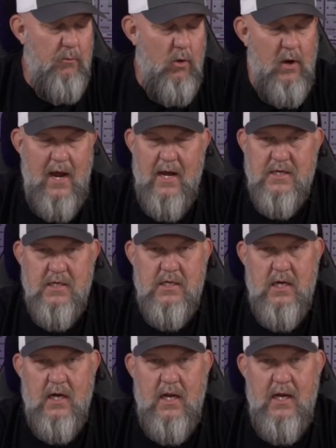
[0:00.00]
bore axis
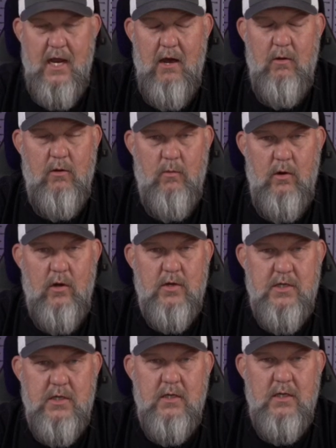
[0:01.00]
on it and how it
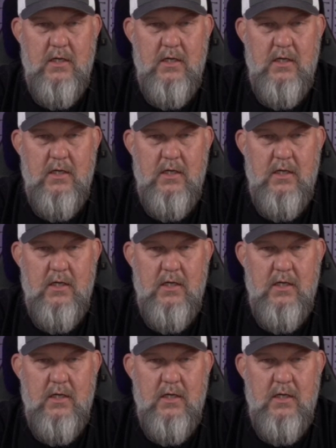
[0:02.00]
works.